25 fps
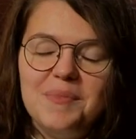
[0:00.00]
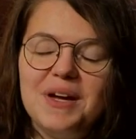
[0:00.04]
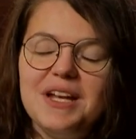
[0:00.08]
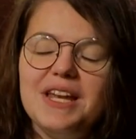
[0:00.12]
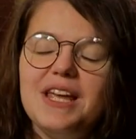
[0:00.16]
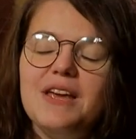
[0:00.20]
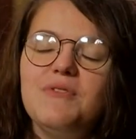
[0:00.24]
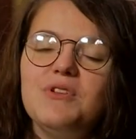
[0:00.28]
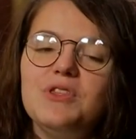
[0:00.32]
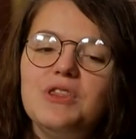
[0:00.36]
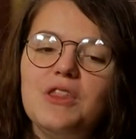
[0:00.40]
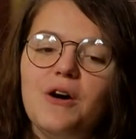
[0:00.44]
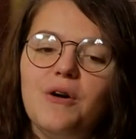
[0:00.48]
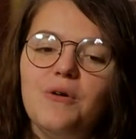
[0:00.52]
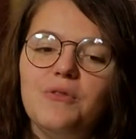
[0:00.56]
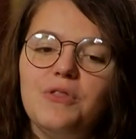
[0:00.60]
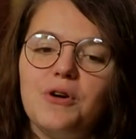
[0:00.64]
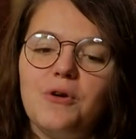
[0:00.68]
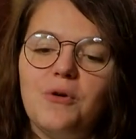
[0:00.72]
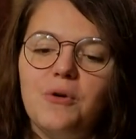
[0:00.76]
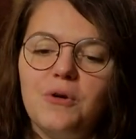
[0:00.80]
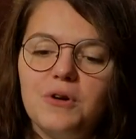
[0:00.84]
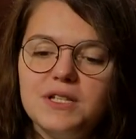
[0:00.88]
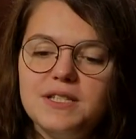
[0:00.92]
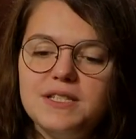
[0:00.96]
But even though the
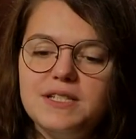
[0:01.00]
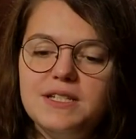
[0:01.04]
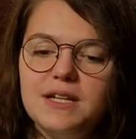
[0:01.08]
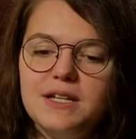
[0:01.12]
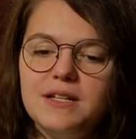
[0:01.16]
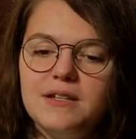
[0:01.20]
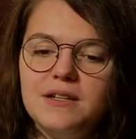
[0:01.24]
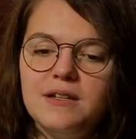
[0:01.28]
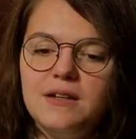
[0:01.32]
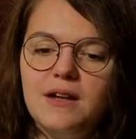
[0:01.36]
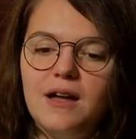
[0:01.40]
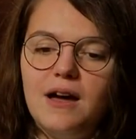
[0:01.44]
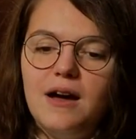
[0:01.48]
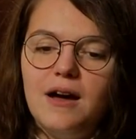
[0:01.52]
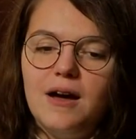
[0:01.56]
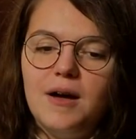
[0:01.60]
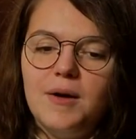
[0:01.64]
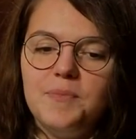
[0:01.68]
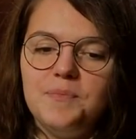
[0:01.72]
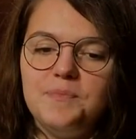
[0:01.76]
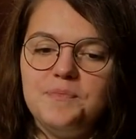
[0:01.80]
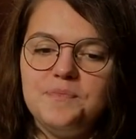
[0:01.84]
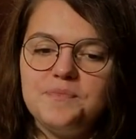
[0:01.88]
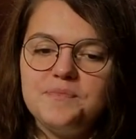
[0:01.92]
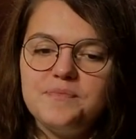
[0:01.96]
courts didn't
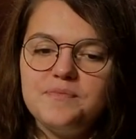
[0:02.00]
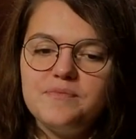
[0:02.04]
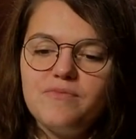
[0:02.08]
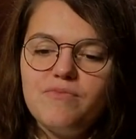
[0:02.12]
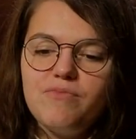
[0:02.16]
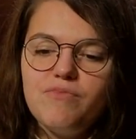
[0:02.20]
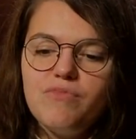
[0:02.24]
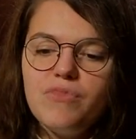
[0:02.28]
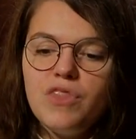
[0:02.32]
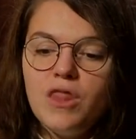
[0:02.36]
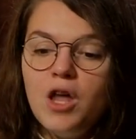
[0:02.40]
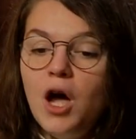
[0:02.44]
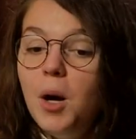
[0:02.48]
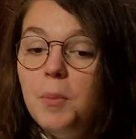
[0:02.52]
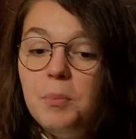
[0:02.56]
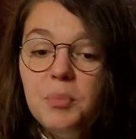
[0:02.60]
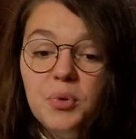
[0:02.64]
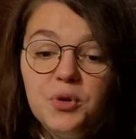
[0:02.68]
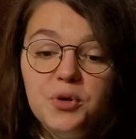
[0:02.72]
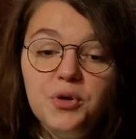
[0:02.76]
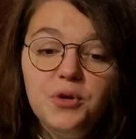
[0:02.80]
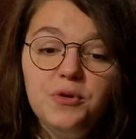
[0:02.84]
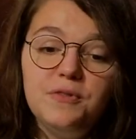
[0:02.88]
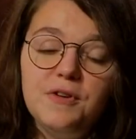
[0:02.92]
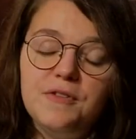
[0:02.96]
um,
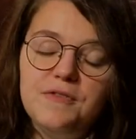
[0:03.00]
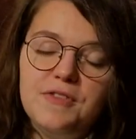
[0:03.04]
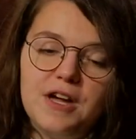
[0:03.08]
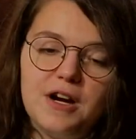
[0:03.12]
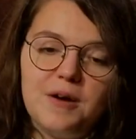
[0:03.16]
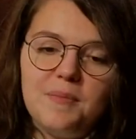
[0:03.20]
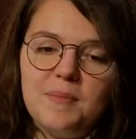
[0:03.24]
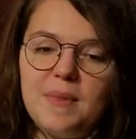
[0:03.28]
approve of their